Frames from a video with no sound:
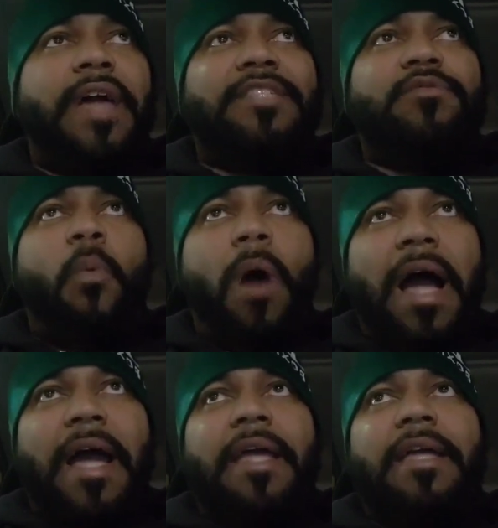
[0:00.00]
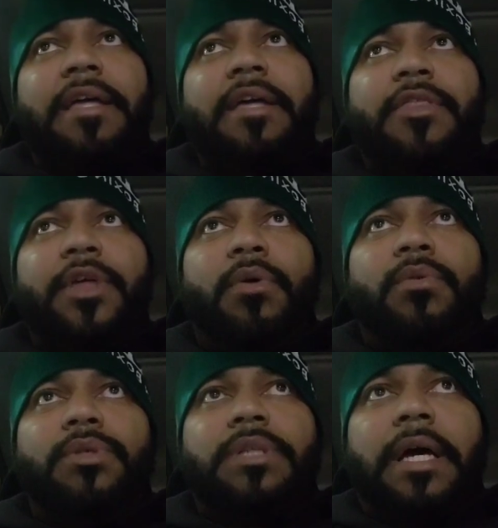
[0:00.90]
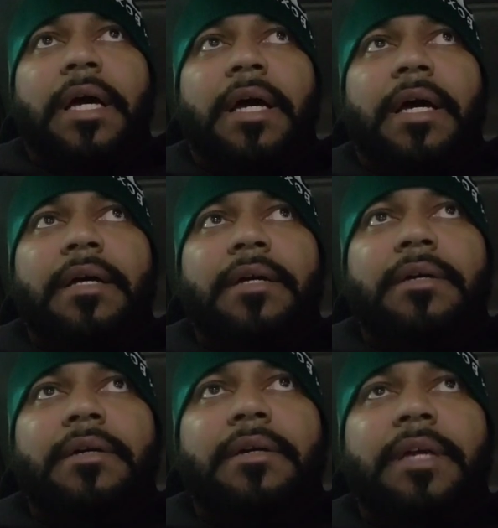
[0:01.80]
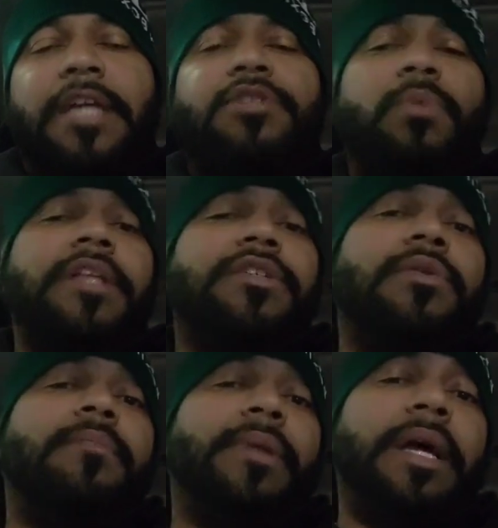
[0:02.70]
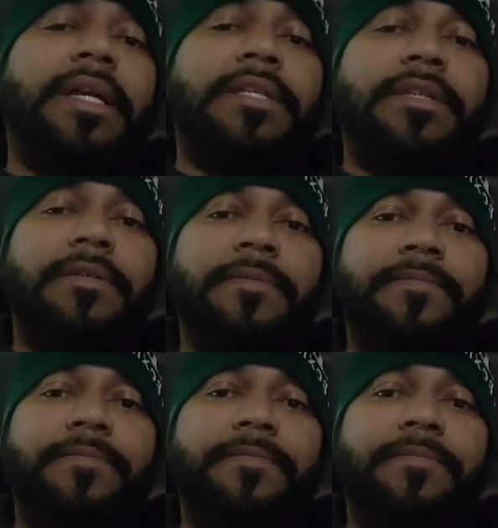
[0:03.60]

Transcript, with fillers: That's why those uh, catch weights are in place.